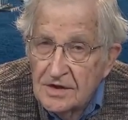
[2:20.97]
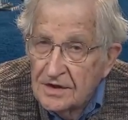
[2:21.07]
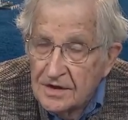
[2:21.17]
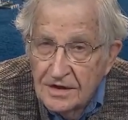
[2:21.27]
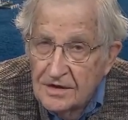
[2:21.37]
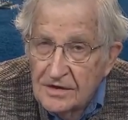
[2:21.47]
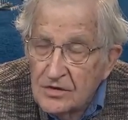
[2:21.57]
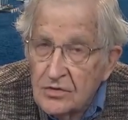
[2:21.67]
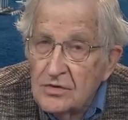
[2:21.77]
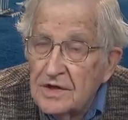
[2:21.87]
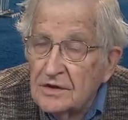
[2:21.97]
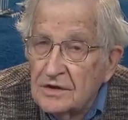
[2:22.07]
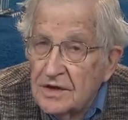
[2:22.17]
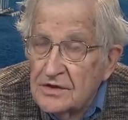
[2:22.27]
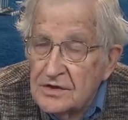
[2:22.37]
The New Deal
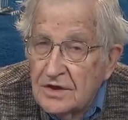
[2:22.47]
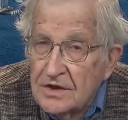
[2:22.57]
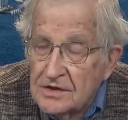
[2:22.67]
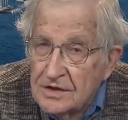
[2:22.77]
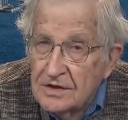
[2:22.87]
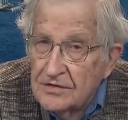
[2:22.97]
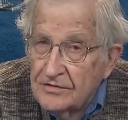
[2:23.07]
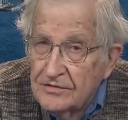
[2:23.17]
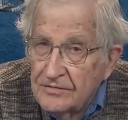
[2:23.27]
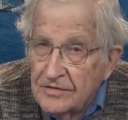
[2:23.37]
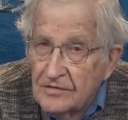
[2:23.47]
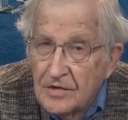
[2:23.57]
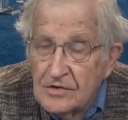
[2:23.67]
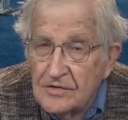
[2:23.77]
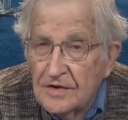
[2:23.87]
legislation of
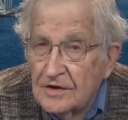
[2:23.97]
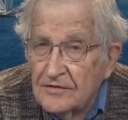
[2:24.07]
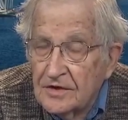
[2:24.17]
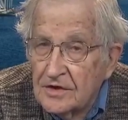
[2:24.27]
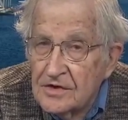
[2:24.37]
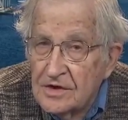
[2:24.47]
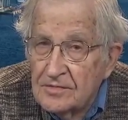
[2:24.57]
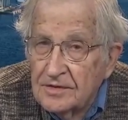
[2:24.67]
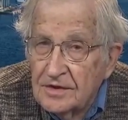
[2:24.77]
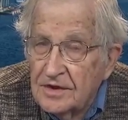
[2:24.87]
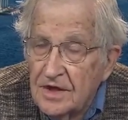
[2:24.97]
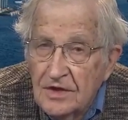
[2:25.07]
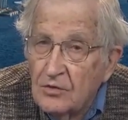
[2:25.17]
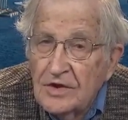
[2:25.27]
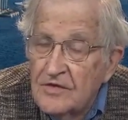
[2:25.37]
Roosevelt, for example,
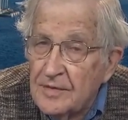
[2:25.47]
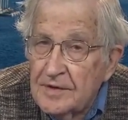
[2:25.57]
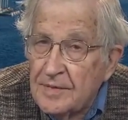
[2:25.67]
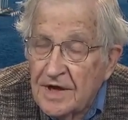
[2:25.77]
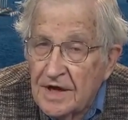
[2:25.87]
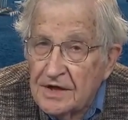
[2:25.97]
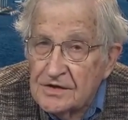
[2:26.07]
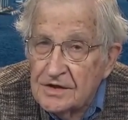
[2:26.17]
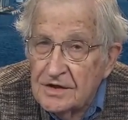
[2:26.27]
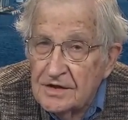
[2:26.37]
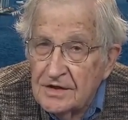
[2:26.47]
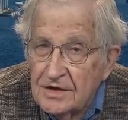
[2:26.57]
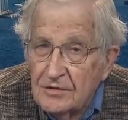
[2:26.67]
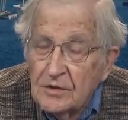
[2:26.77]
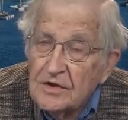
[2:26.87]
wouldn't have been passed,
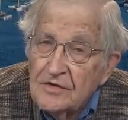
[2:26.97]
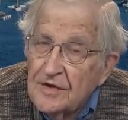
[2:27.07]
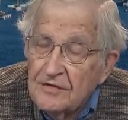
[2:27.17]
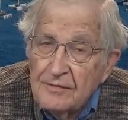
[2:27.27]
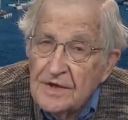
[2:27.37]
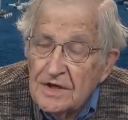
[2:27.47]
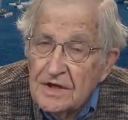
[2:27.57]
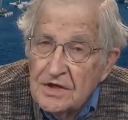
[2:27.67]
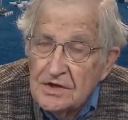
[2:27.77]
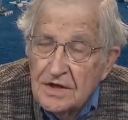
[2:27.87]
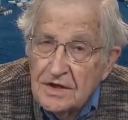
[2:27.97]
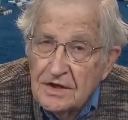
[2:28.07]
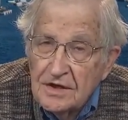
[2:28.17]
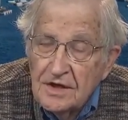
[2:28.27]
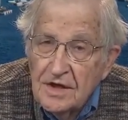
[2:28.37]
it wouldn't have even been
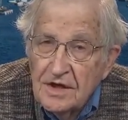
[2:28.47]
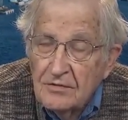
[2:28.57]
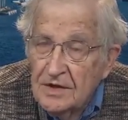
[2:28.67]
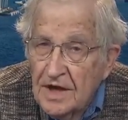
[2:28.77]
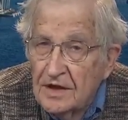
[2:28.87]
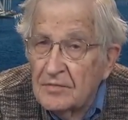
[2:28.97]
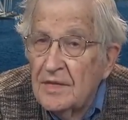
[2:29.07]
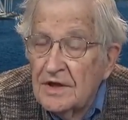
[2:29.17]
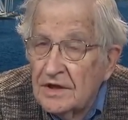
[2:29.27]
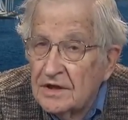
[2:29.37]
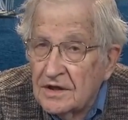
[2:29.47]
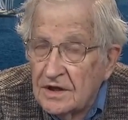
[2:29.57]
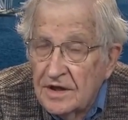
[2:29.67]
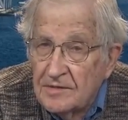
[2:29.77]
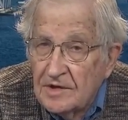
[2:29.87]
initiated without militant
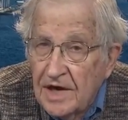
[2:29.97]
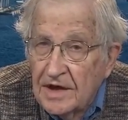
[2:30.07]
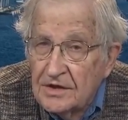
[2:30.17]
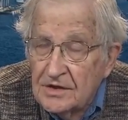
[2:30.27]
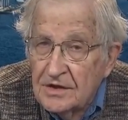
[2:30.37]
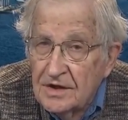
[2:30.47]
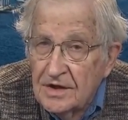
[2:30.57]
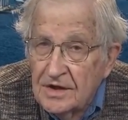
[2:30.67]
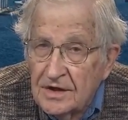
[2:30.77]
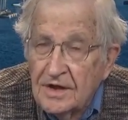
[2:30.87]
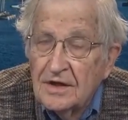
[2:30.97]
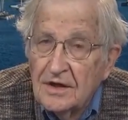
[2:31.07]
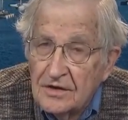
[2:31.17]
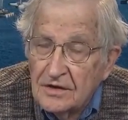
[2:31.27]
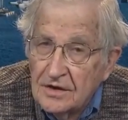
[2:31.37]
labor action and
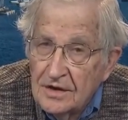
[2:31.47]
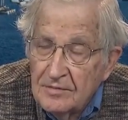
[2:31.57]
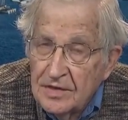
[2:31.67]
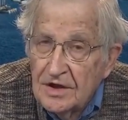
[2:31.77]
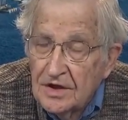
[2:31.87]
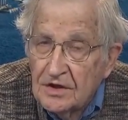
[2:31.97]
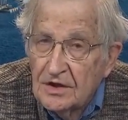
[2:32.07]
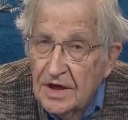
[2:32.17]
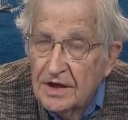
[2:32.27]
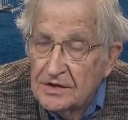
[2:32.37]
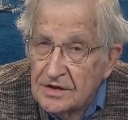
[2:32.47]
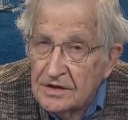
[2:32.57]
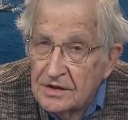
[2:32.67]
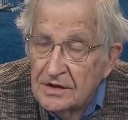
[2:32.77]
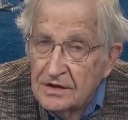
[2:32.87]
other political action.